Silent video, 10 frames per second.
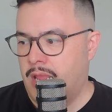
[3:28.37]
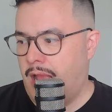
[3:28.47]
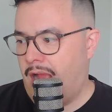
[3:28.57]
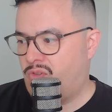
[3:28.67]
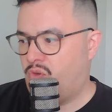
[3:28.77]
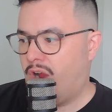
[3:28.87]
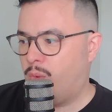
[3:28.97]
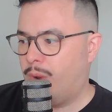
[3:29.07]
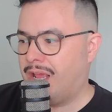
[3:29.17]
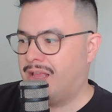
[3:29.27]

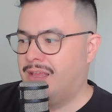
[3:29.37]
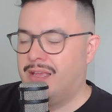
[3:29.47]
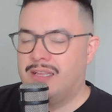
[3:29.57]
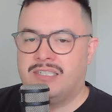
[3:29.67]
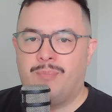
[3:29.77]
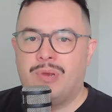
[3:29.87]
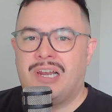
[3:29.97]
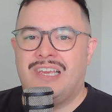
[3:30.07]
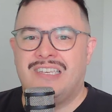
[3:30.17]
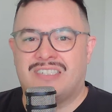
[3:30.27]
Right wing,
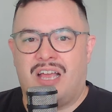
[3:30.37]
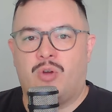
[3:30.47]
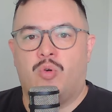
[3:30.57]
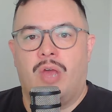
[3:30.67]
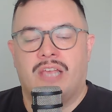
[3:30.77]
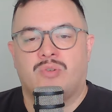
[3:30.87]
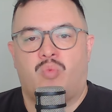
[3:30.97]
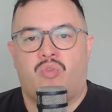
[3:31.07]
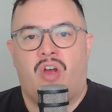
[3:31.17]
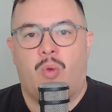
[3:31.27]
typically Isako as a
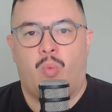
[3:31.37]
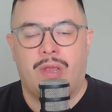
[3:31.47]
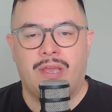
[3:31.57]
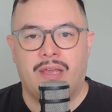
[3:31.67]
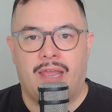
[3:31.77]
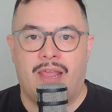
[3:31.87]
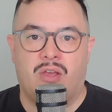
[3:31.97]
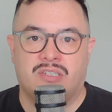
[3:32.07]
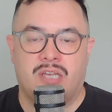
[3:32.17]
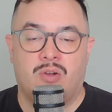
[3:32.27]
right winger. And now
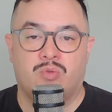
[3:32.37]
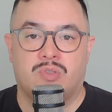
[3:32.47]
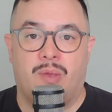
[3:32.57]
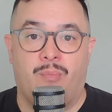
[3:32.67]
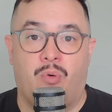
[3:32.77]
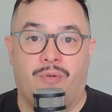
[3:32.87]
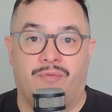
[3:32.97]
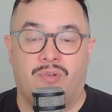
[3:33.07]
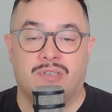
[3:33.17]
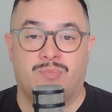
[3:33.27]
Isako's important
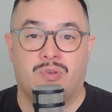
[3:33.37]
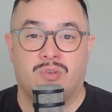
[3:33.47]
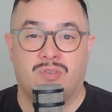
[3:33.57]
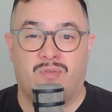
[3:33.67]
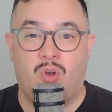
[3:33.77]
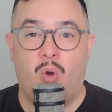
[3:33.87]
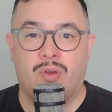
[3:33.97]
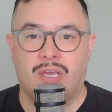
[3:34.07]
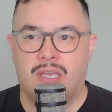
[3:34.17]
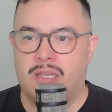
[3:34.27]
for us because of goal
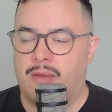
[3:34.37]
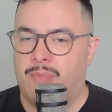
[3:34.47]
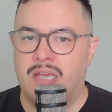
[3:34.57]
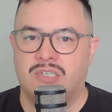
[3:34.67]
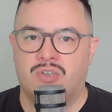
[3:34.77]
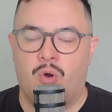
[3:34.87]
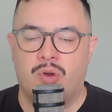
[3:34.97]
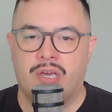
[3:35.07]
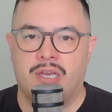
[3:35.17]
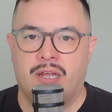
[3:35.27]
kicking, amazing goal
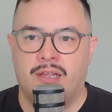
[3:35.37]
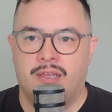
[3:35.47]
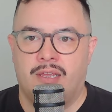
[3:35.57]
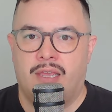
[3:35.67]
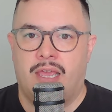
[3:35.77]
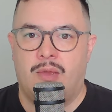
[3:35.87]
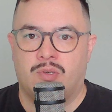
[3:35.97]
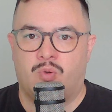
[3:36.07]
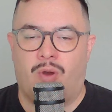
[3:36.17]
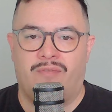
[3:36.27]
kicker. He
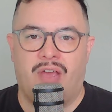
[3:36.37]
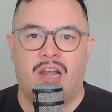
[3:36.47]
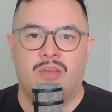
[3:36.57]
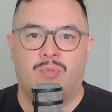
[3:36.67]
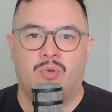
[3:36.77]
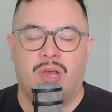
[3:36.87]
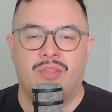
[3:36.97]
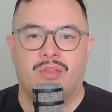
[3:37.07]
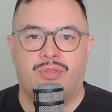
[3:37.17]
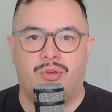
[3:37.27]
was quite valuable
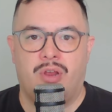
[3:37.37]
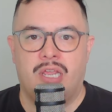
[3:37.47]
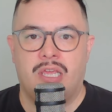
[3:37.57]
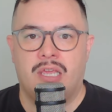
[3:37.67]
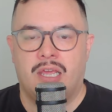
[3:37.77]
in the 30-0.